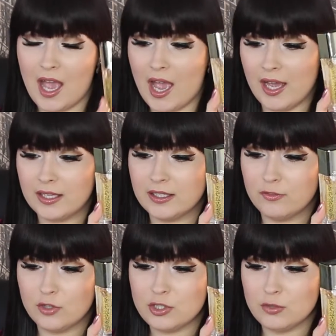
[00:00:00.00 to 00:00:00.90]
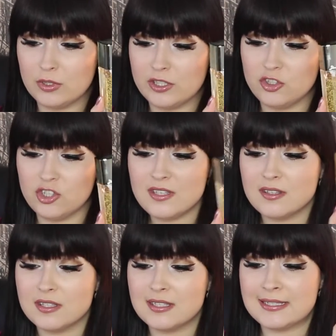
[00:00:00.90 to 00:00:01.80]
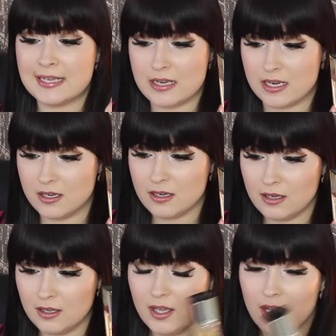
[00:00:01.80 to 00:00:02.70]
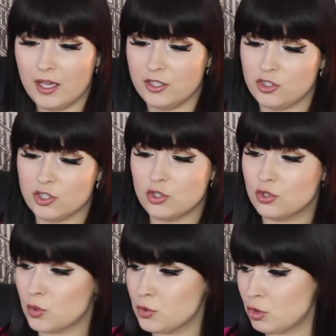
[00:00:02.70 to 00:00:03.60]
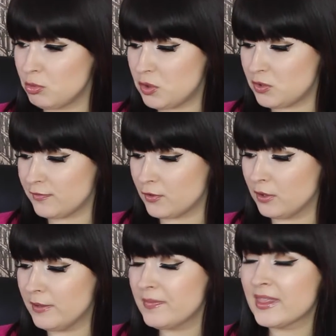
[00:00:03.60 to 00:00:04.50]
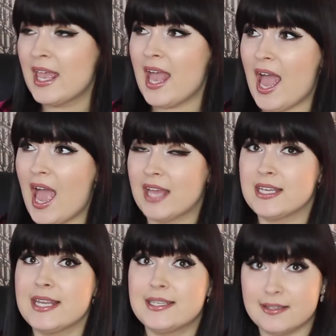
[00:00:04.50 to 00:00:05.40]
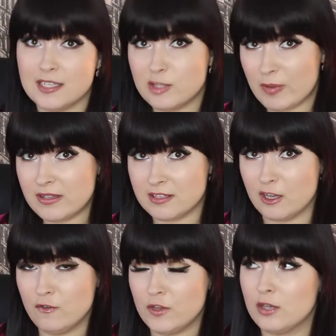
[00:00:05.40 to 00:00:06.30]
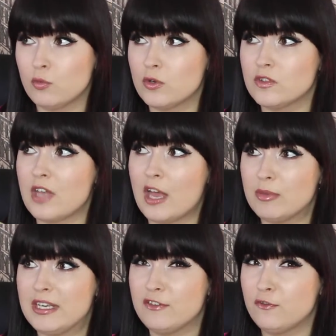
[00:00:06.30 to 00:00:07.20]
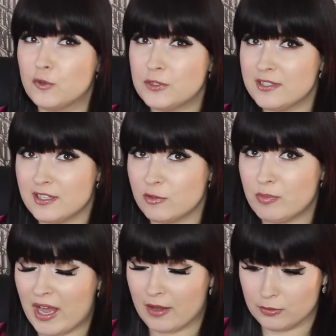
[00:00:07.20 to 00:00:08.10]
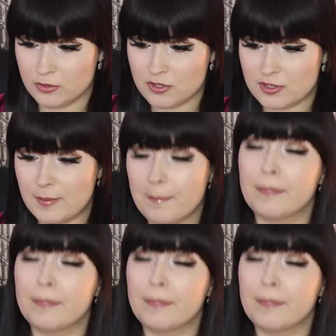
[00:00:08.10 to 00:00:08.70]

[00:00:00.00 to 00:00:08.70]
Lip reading: And first of all, it's just stunning. It's just so beautiful, and it is expensive. It was, I believe, £47,